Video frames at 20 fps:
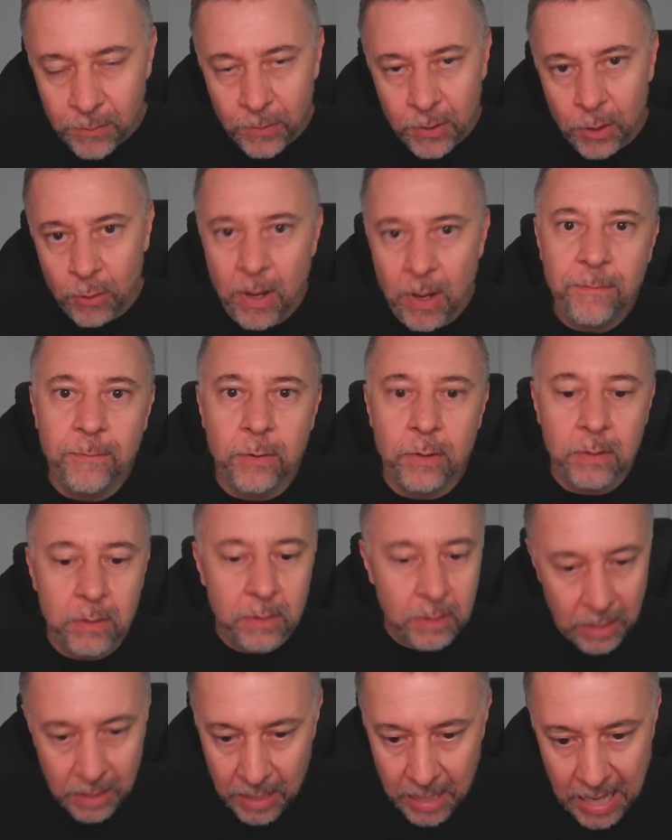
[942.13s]
for your effort,
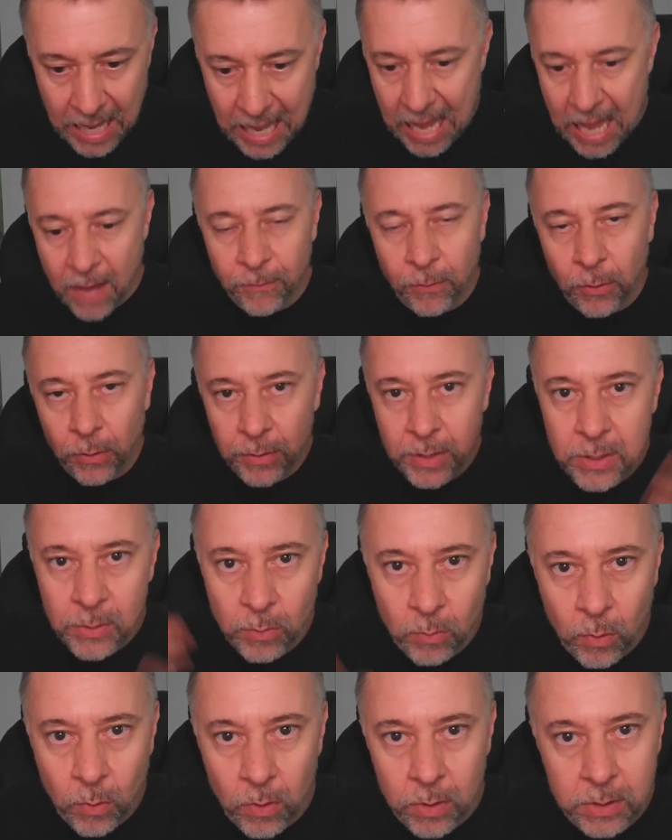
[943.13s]
have all these
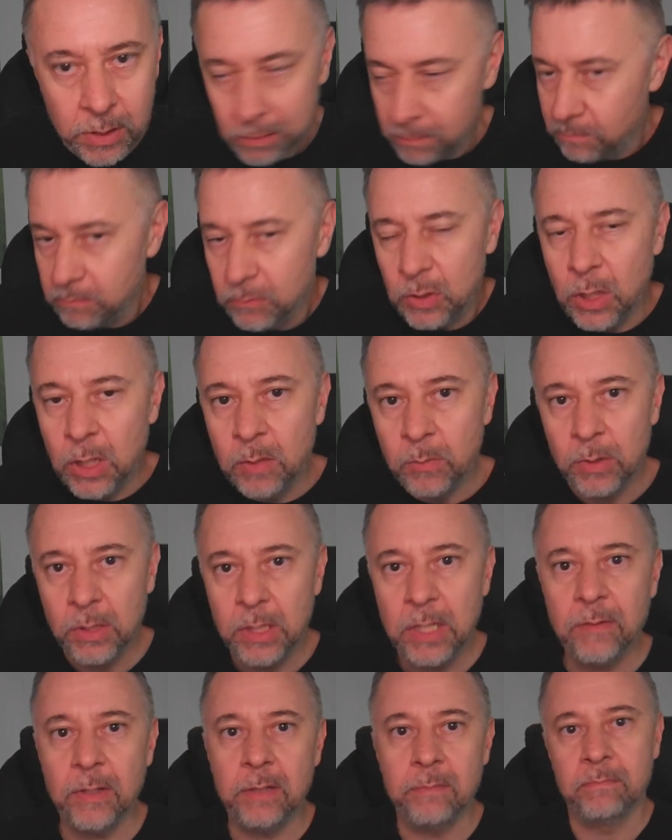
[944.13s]
rewards. Couldn't
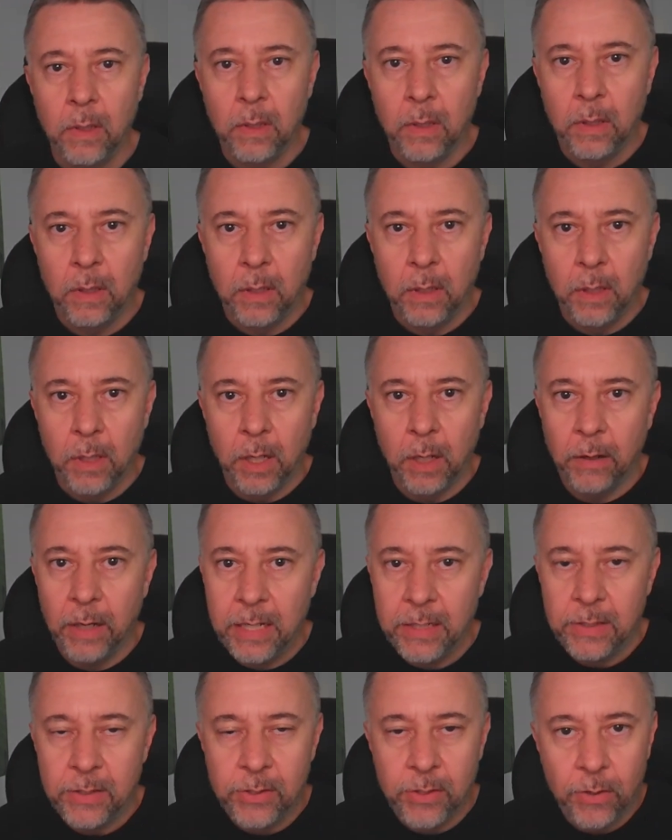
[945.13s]
believe it. All
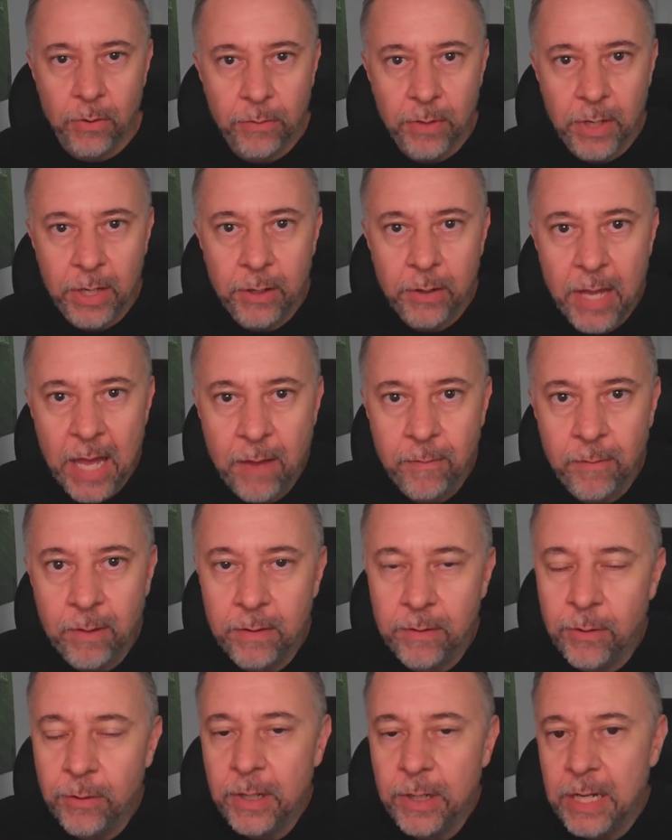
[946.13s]
right, so there you have
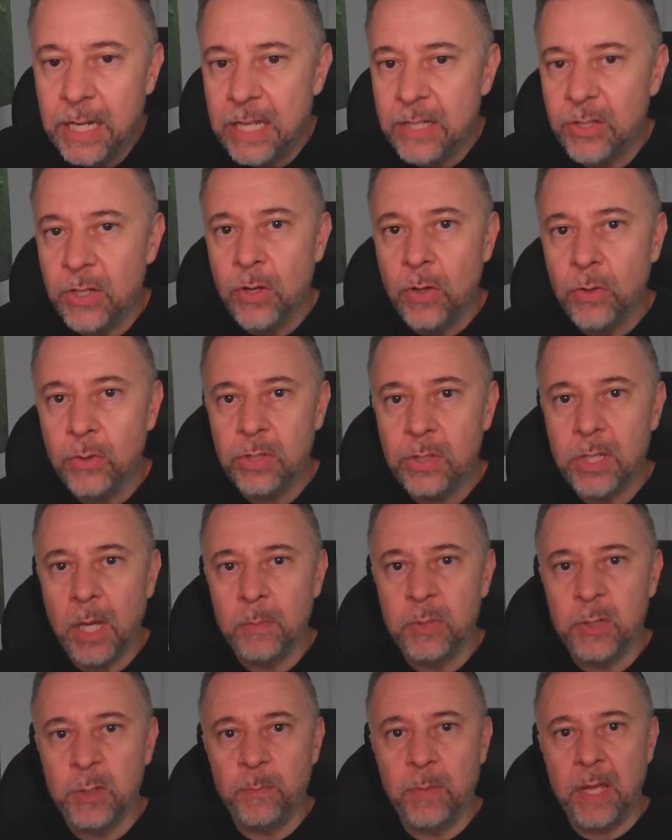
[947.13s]
it. 30 days of no
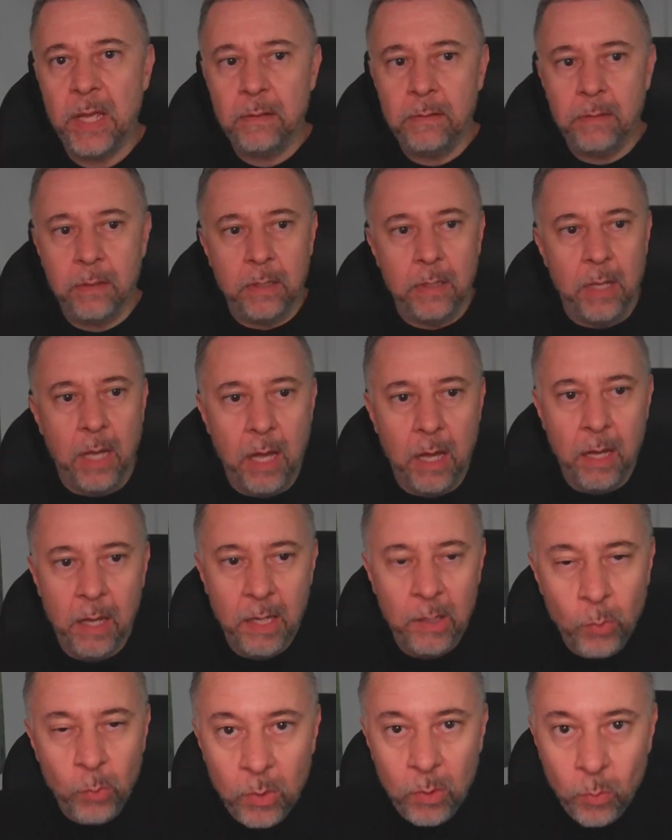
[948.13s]
stuff spent.
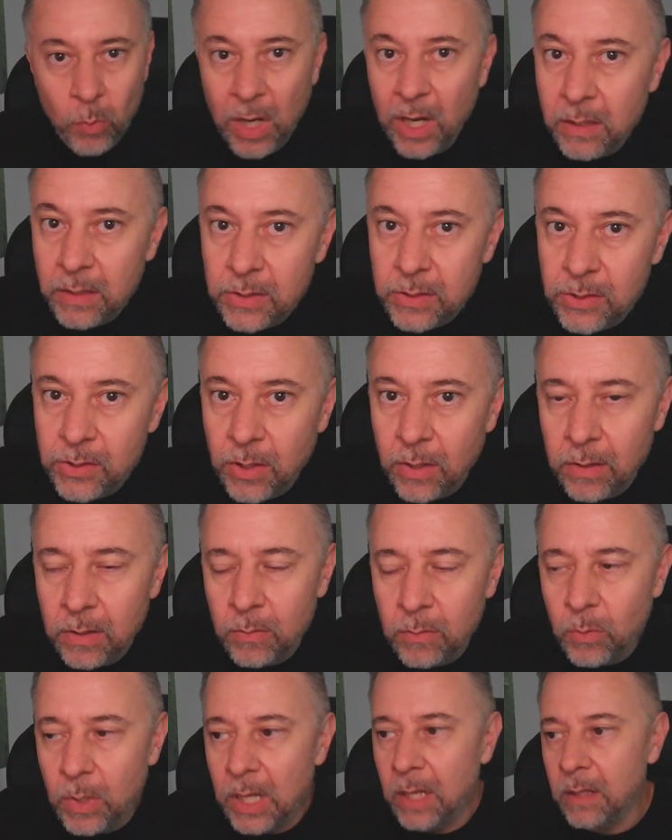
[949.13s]
It went well. It
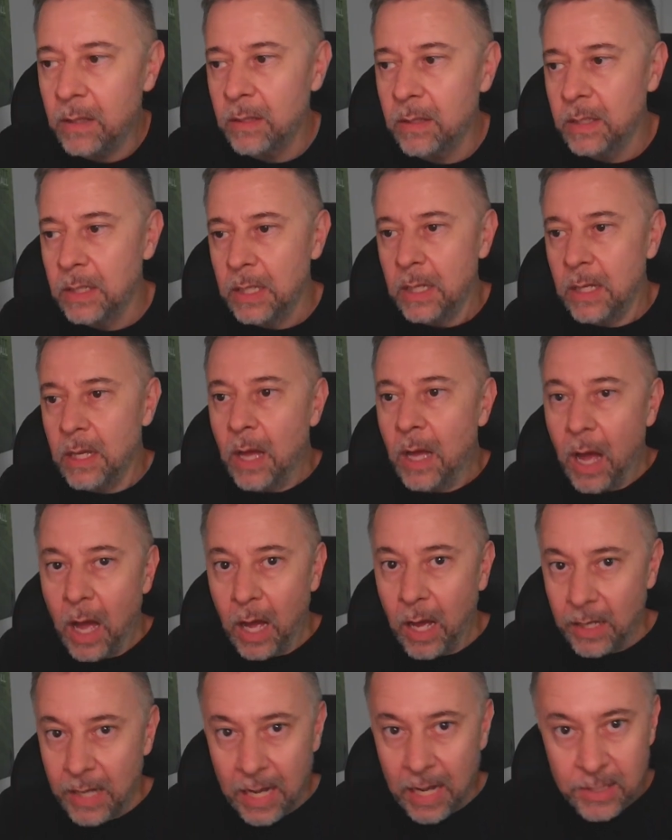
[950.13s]
started well.
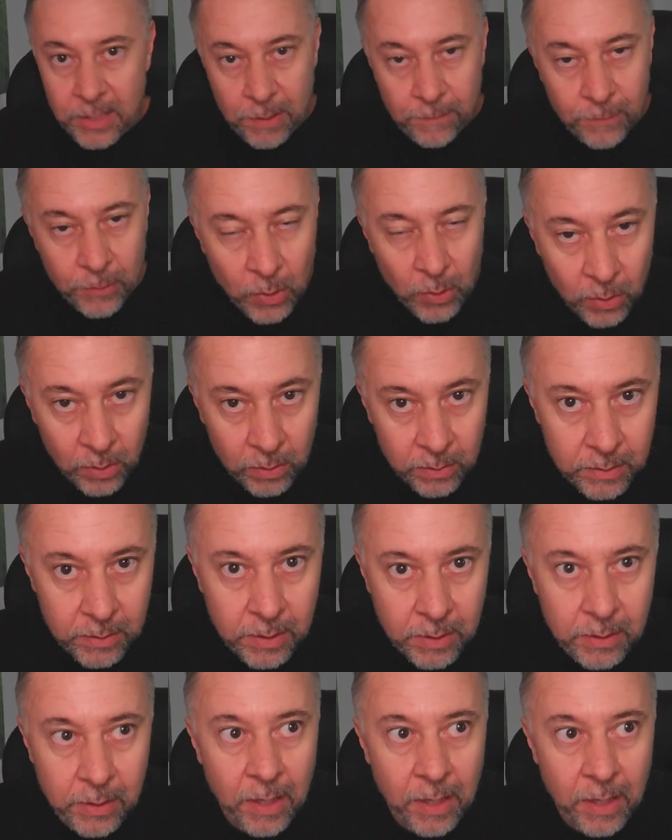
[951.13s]
It got difficult